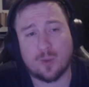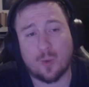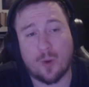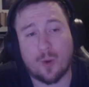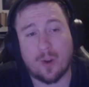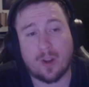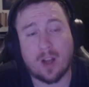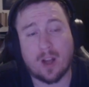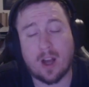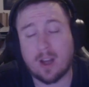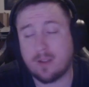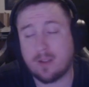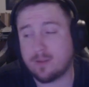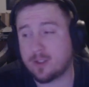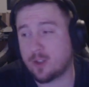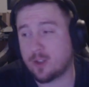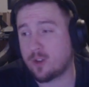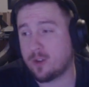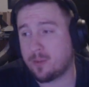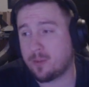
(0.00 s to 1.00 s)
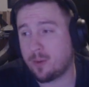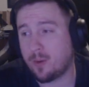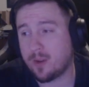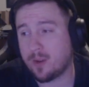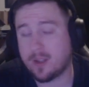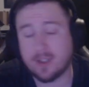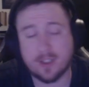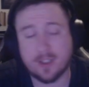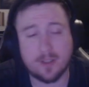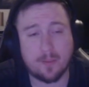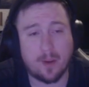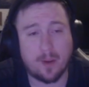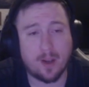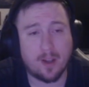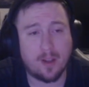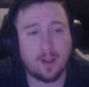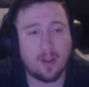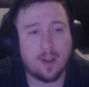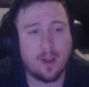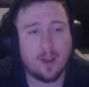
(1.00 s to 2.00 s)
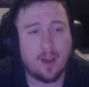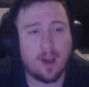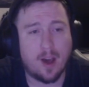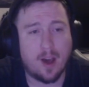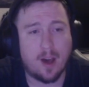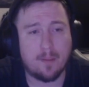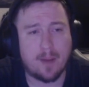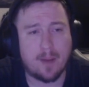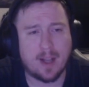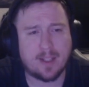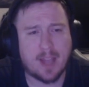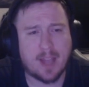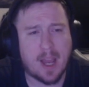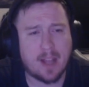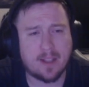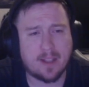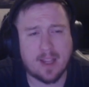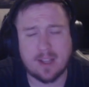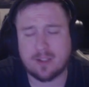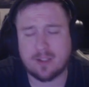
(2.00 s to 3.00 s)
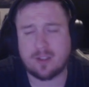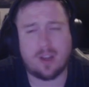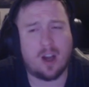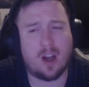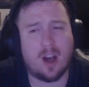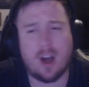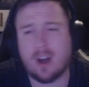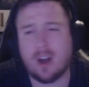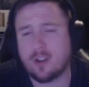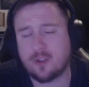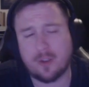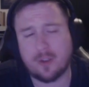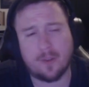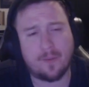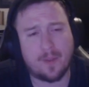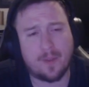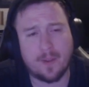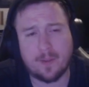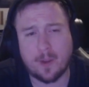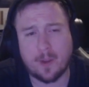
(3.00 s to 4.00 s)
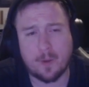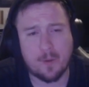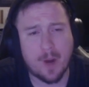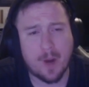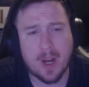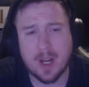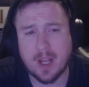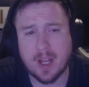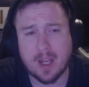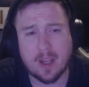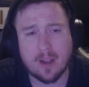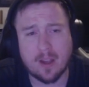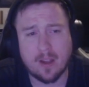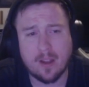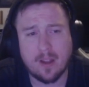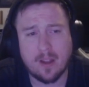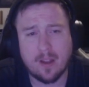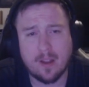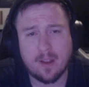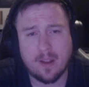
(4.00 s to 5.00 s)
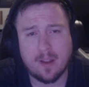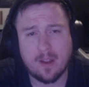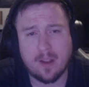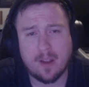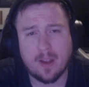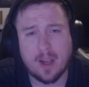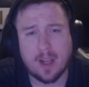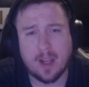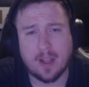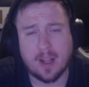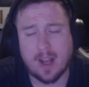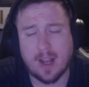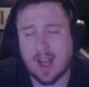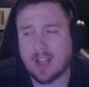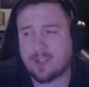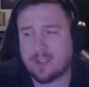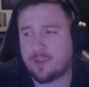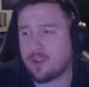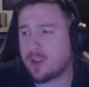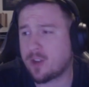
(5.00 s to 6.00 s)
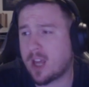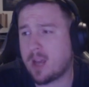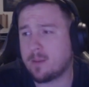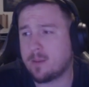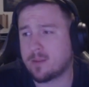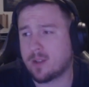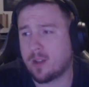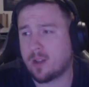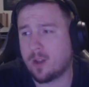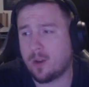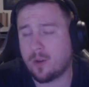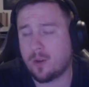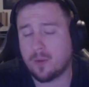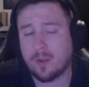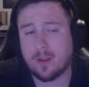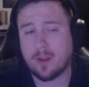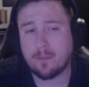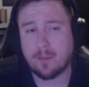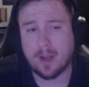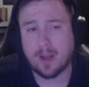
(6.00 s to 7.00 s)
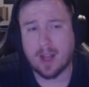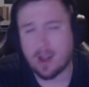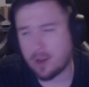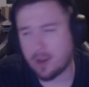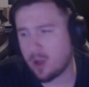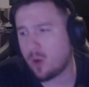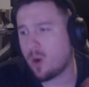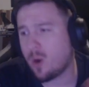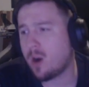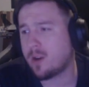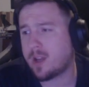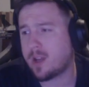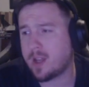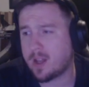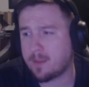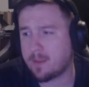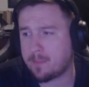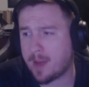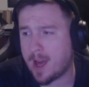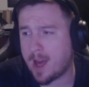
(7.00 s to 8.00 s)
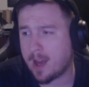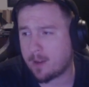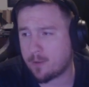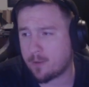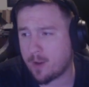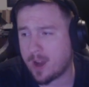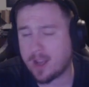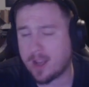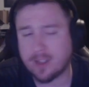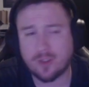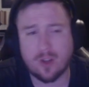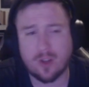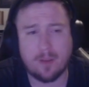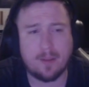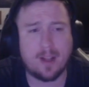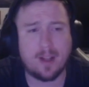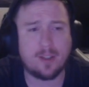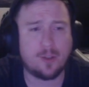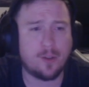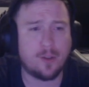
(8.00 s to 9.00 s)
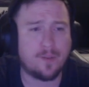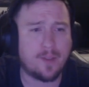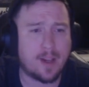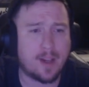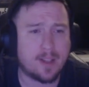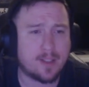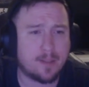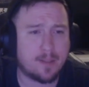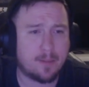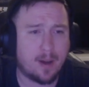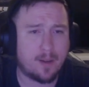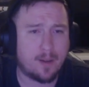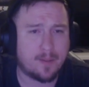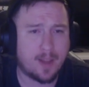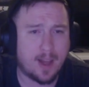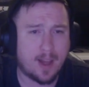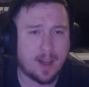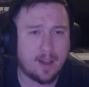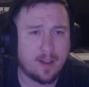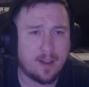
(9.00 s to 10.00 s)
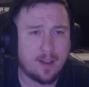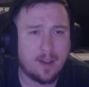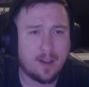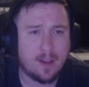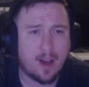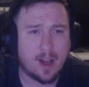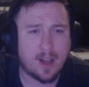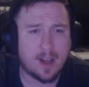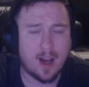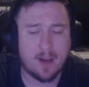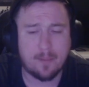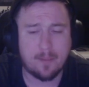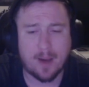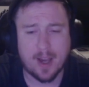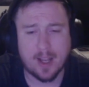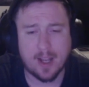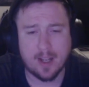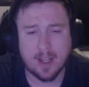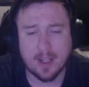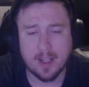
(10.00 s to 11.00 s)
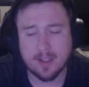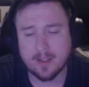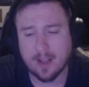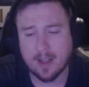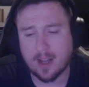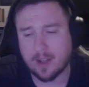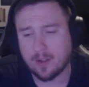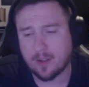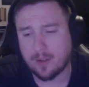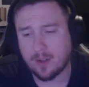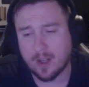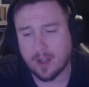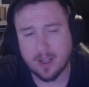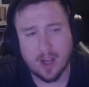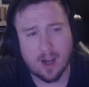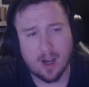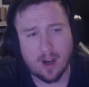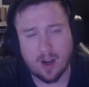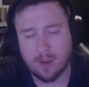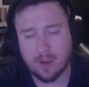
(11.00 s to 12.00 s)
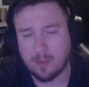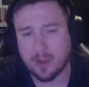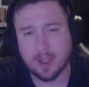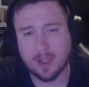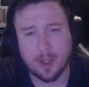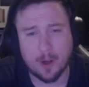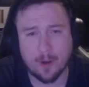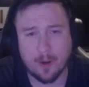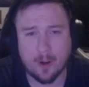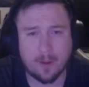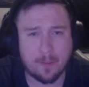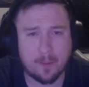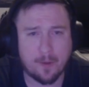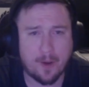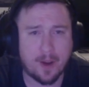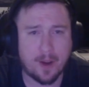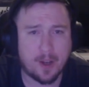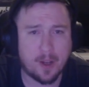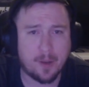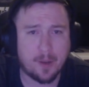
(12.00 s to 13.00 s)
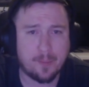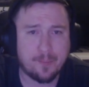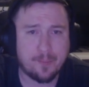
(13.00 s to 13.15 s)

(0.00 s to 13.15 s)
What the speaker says: where I got 0 points, but I tanked like 150 rating in the last few games alone. But I know I'll get it back, right? So I'm not too phased about that. I got my elite title. I got all my gear upgraded.